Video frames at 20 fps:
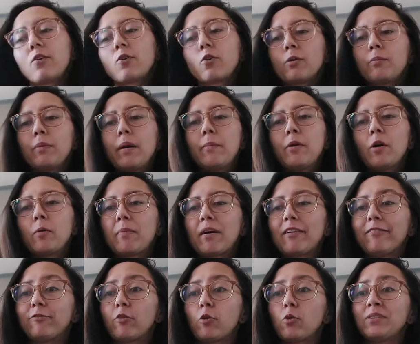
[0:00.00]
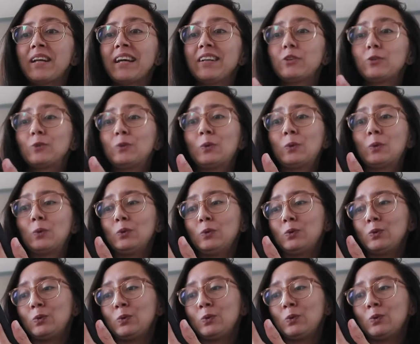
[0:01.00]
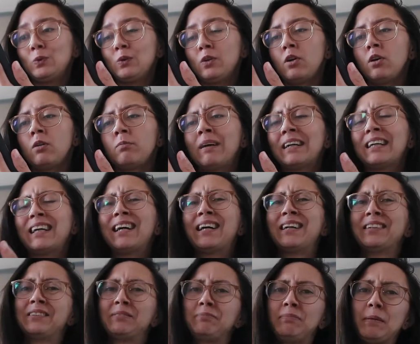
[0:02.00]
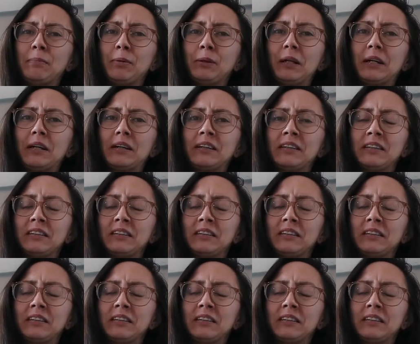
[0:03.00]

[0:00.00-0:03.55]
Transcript: Or maybe on my phone, I don't know. my god, people are